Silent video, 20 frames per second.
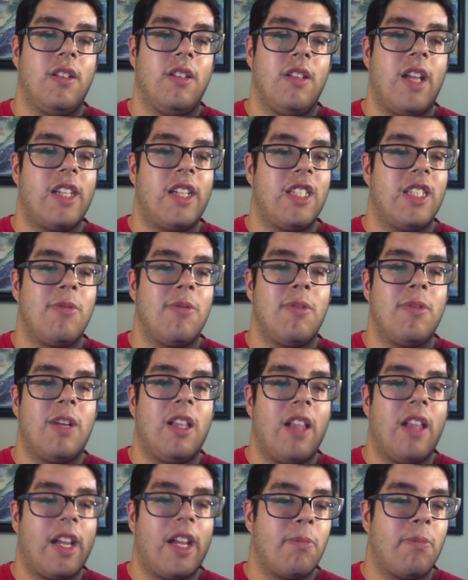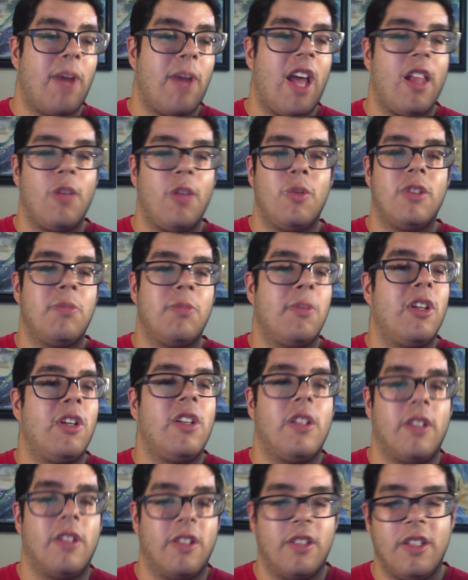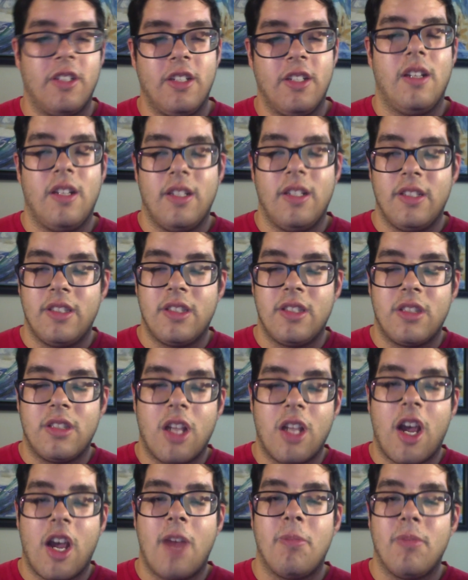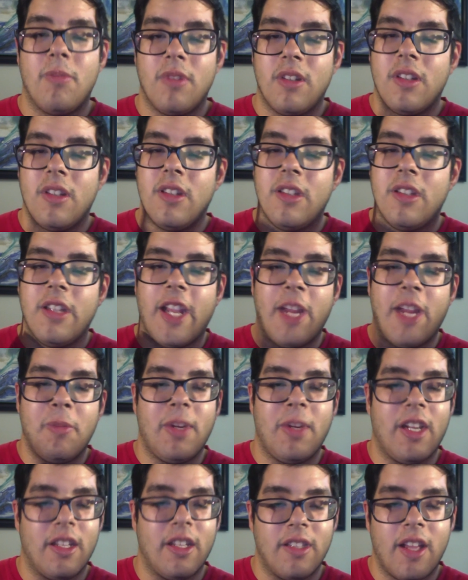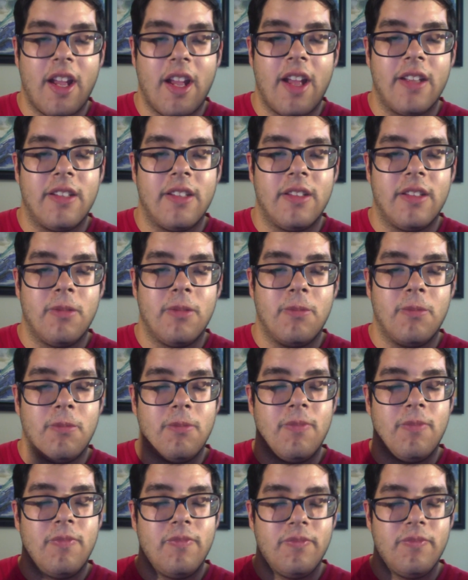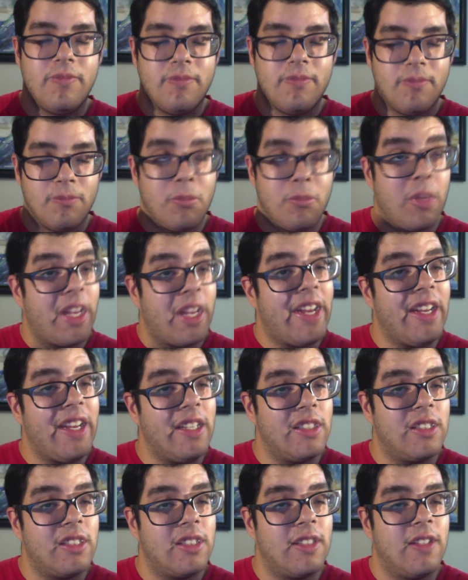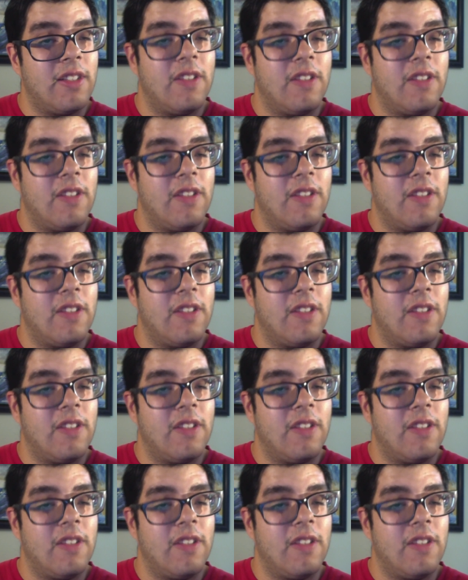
Like a pilot was murdered. Stop naming it that. Please.